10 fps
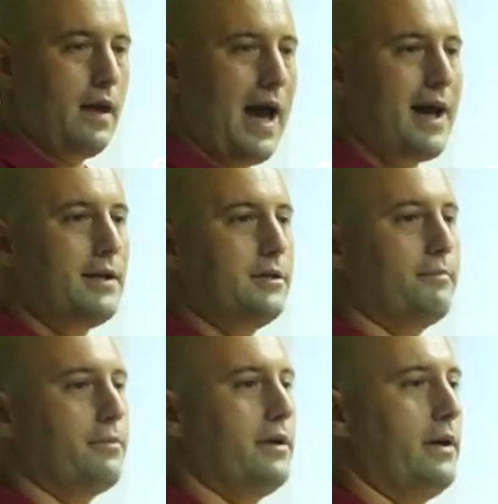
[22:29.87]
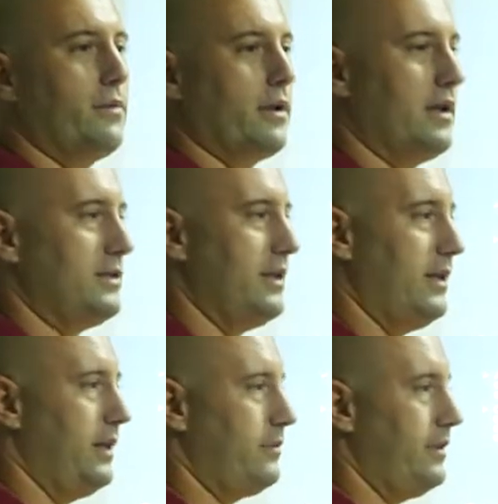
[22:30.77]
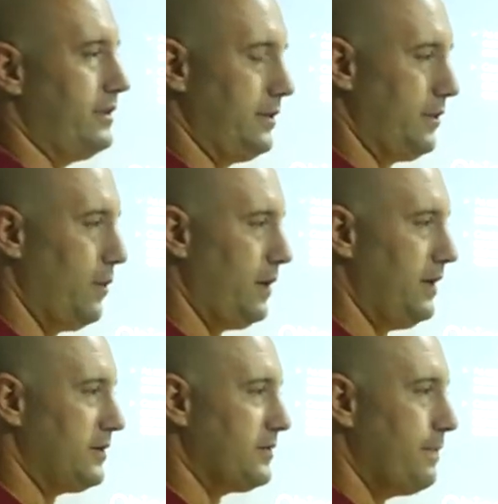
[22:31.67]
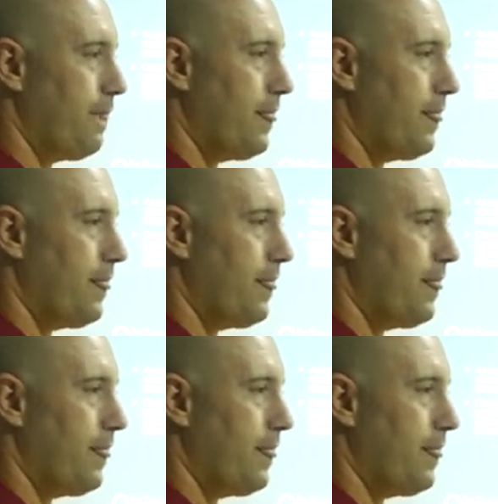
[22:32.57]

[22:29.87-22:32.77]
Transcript: added debris, we're going to see an increase in Kokis